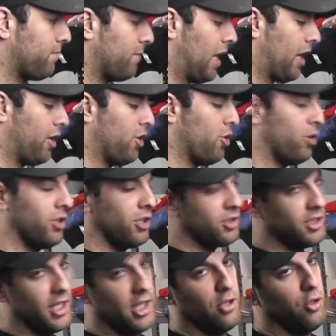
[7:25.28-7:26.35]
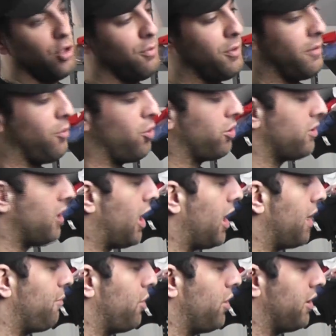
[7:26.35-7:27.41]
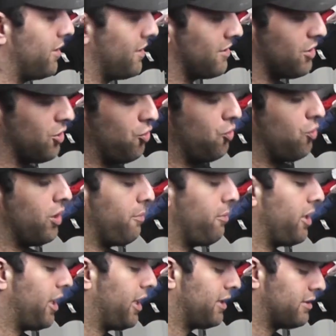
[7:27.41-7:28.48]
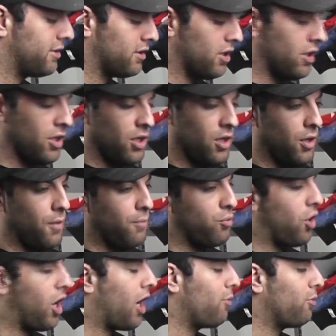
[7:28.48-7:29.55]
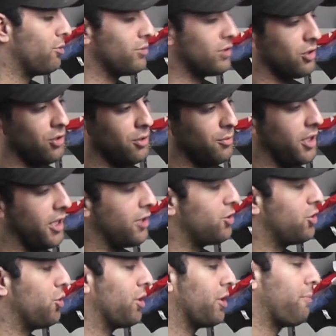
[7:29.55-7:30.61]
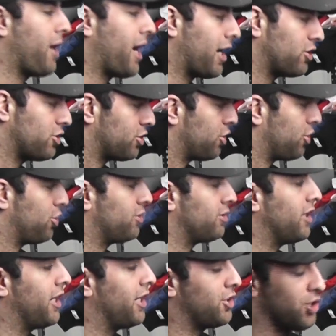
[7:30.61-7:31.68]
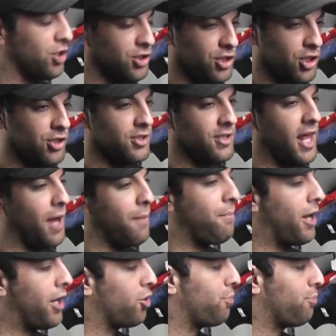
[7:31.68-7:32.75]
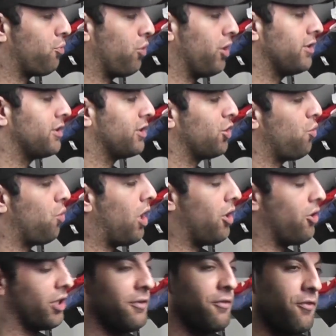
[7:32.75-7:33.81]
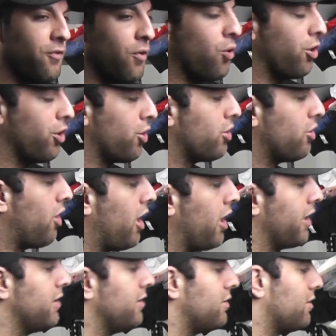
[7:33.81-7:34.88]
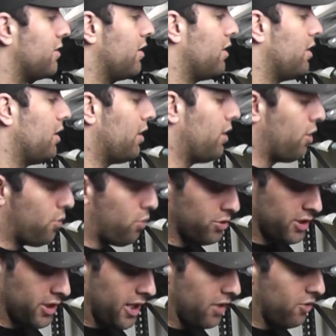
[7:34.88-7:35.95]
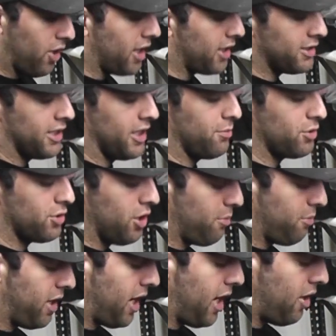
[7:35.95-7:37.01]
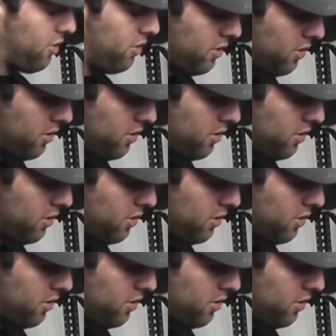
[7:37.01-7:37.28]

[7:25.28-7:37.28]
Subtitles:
Now I know it does take a little bit more time, but this eliminates problems, eliminates doing bad shirts, and it just does that better prints and quality for your clients. Once again, a lot of steam is coming out.